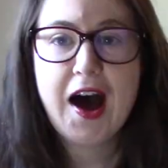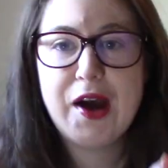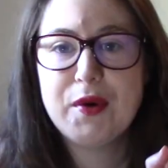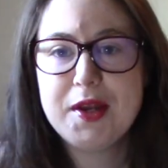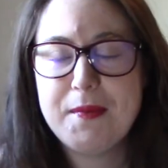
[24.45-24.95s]

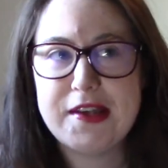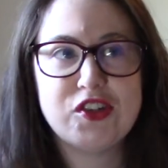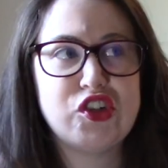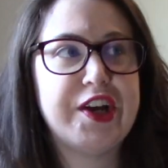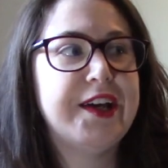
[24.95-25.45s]
I wanna
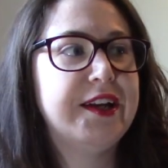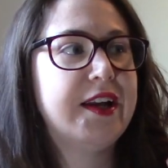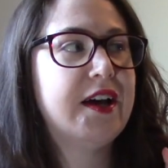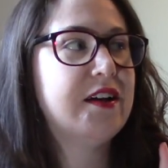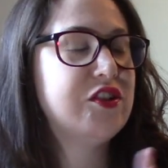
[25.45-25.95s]

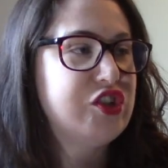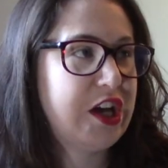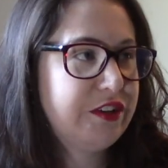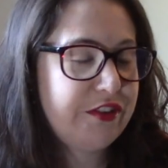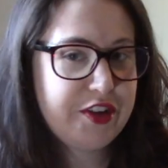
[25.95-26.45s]
mention
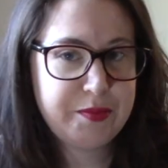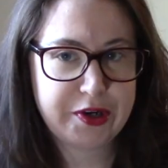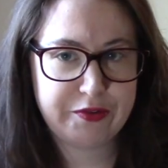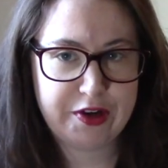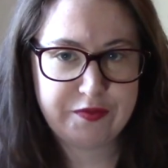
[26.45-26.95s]
Jen from the
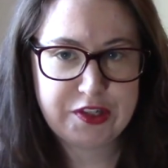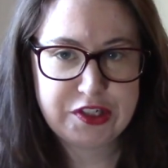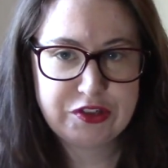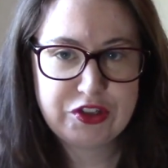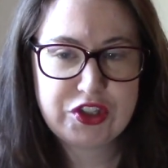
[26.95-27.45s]
Book
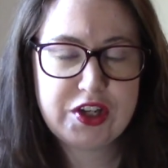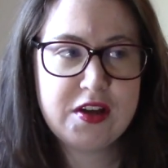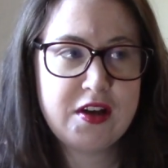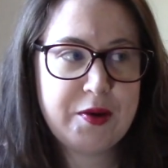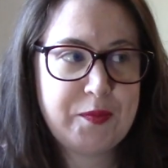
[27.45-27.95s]
Refuge
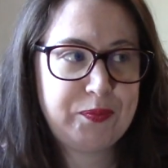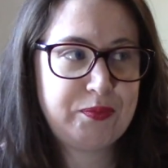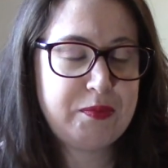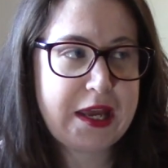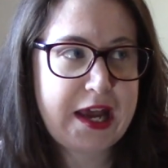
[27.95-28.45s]

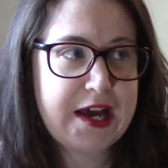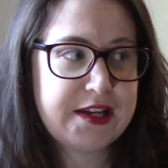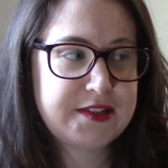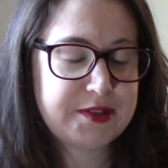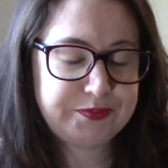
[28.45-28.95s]

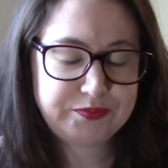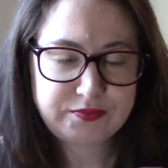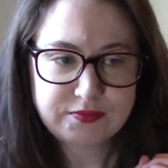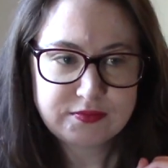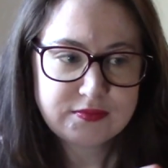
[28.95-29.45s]
because
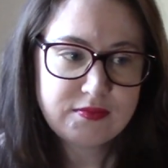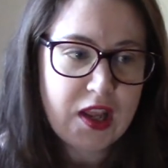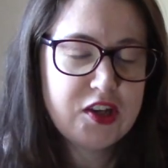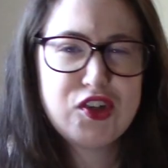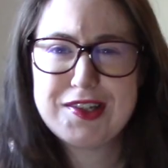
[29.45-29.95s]

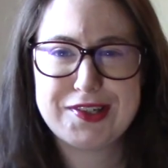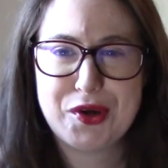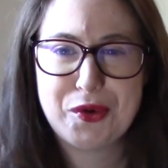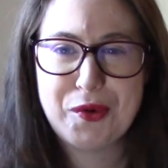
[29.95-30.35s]
she doesn't know who